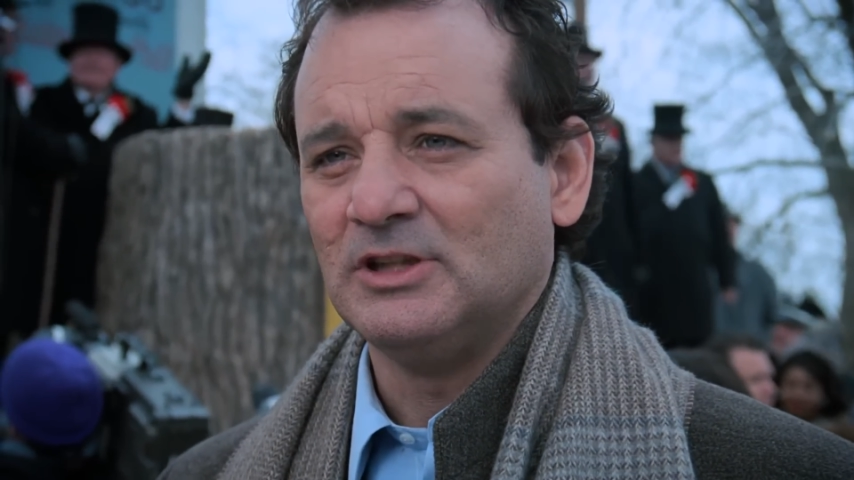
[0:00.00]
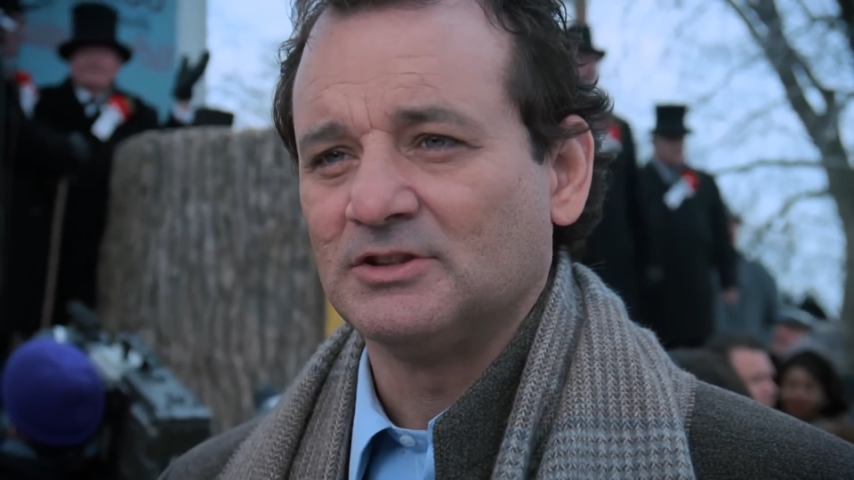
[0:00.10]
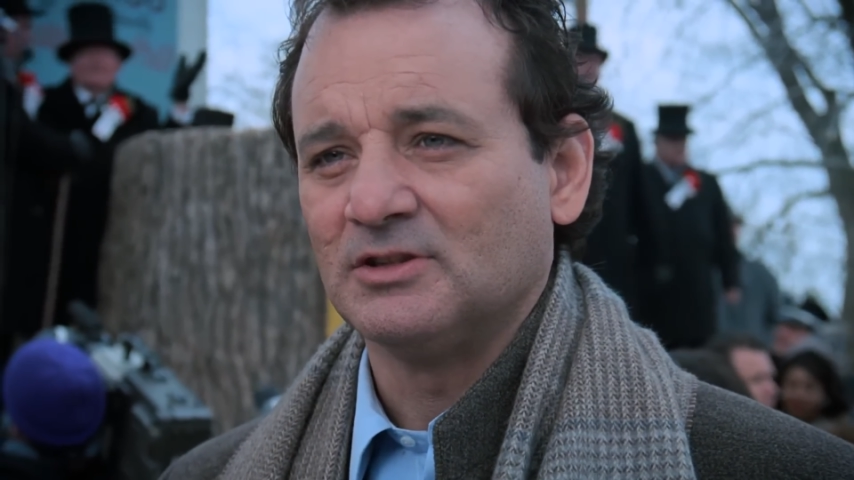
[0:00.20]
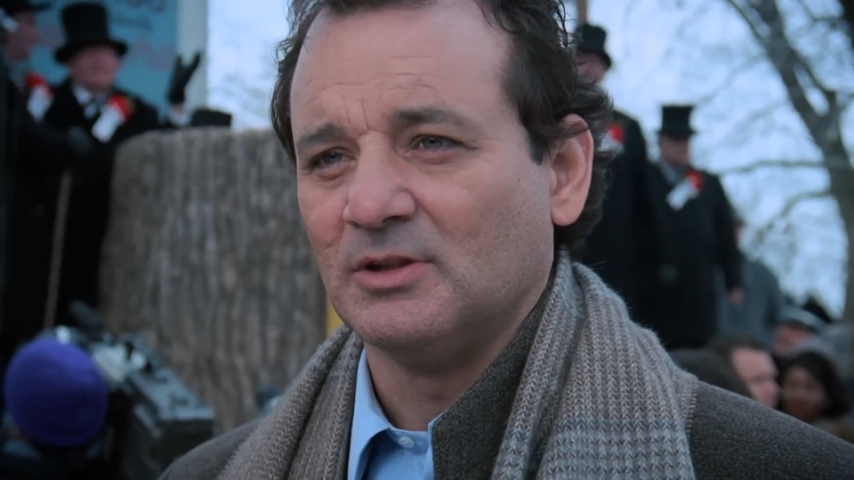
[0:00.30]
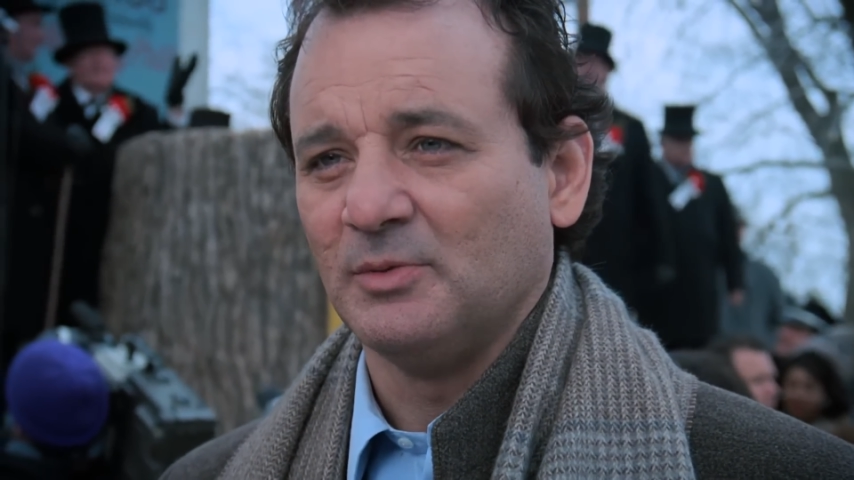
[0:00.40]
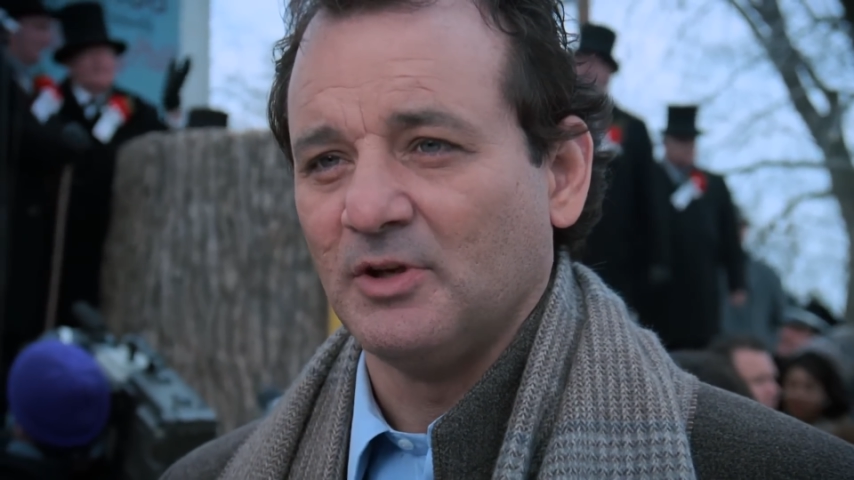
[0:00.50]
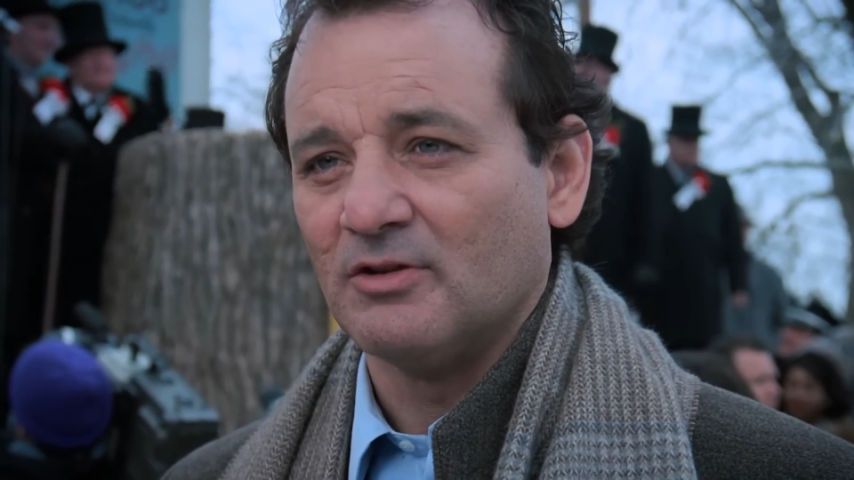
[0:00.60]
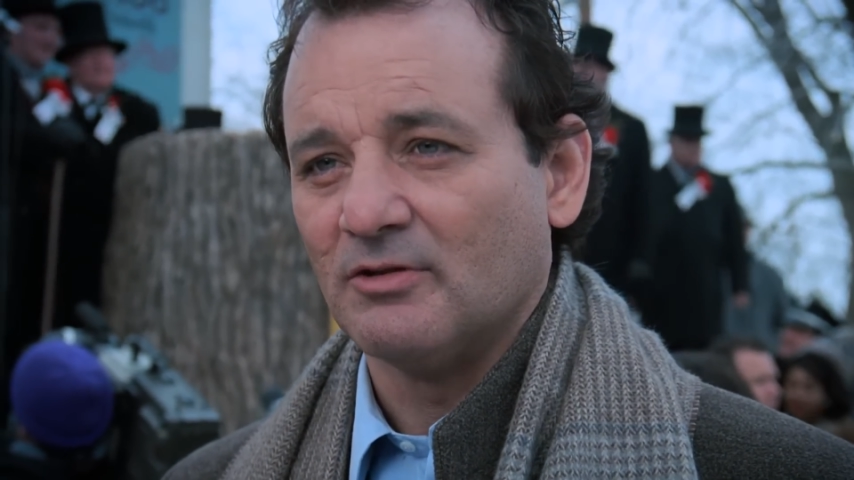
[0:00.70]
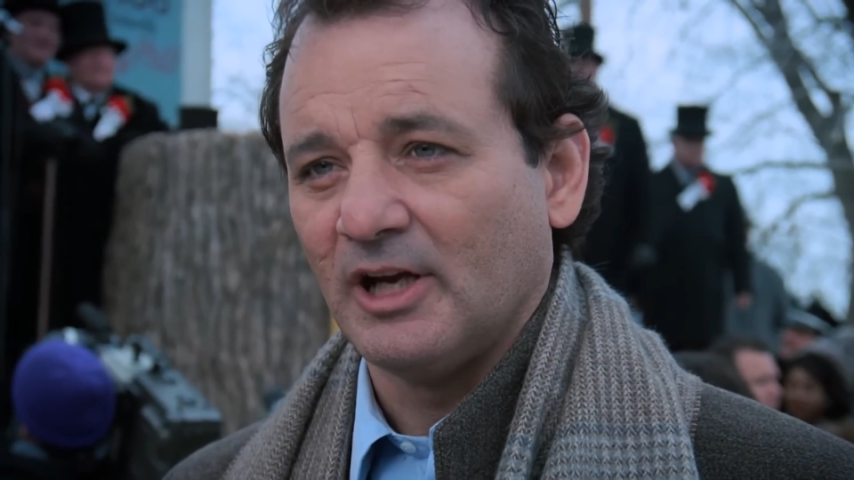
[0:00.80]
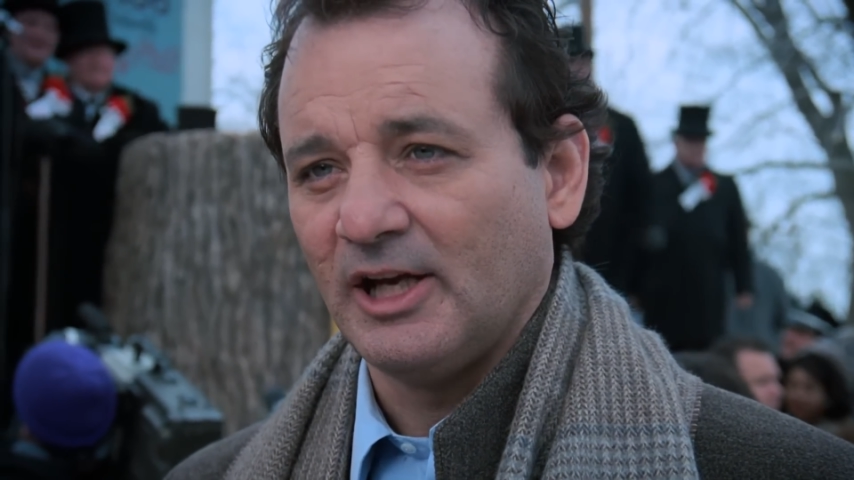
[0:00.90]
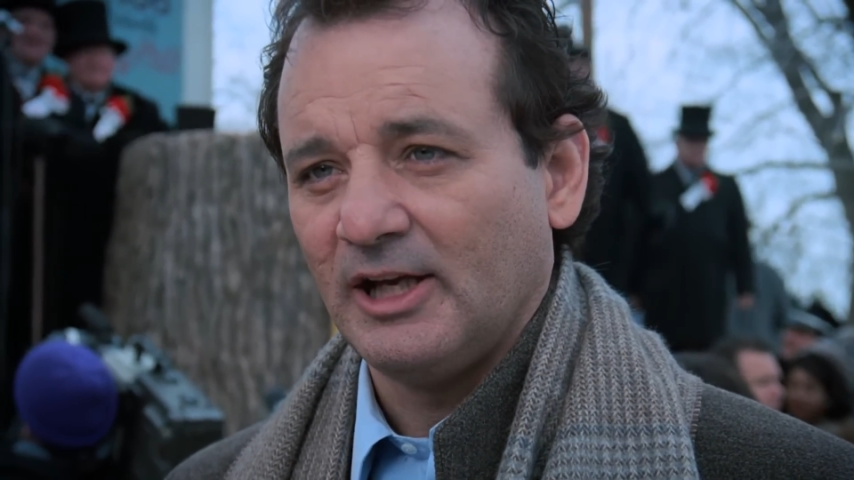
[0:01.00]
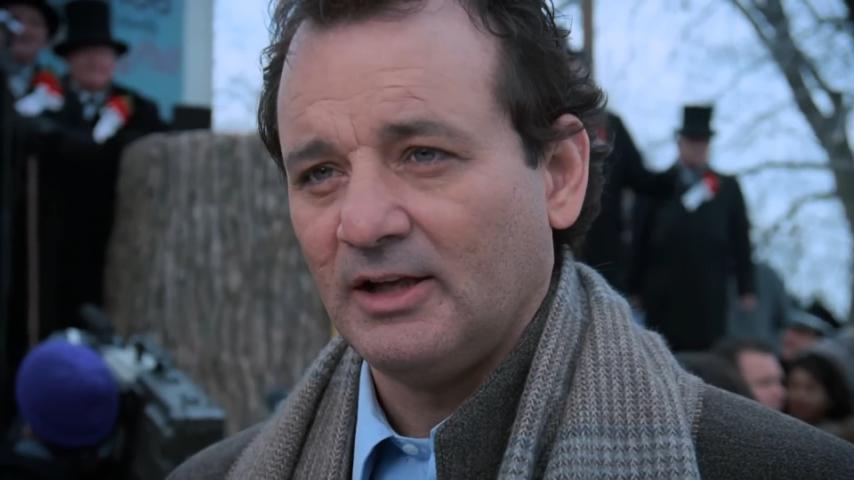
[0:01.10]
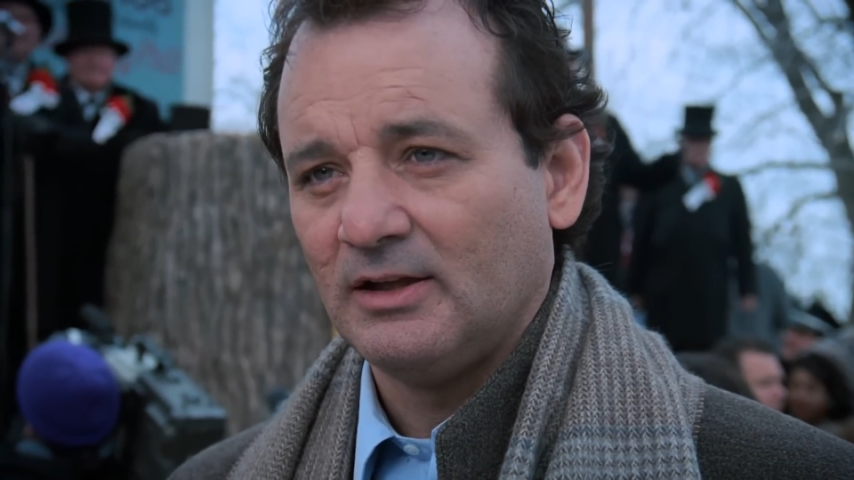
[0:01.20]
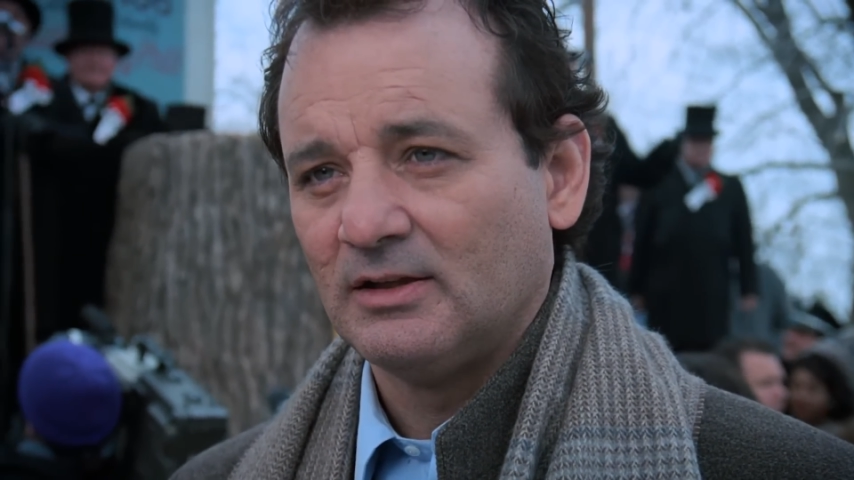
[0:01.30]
it's gonna be gray,